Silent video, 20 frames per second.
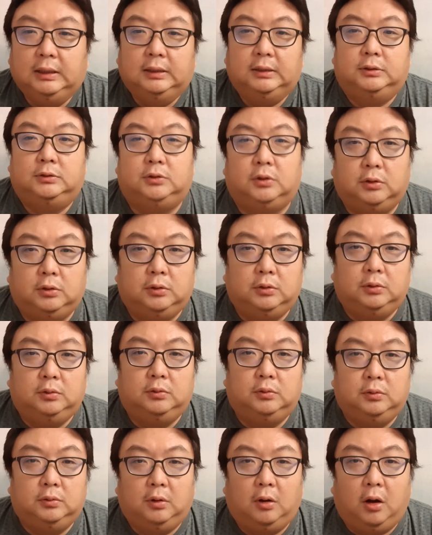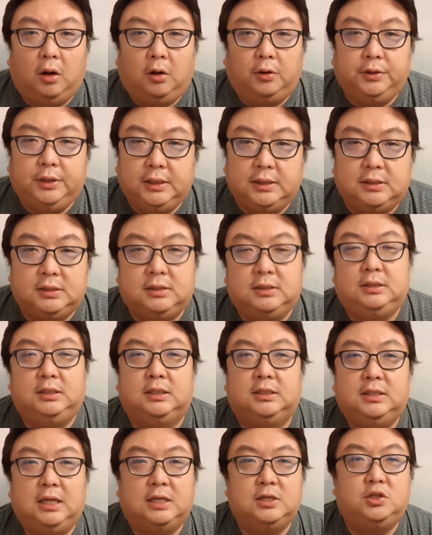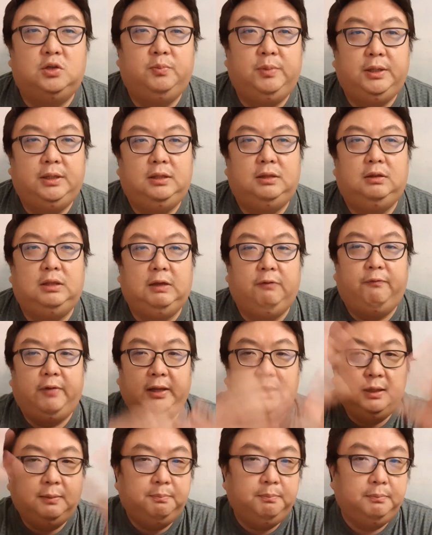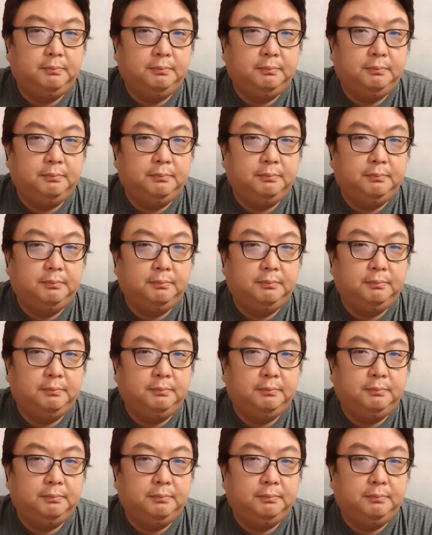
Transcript: So all this just has to be developed,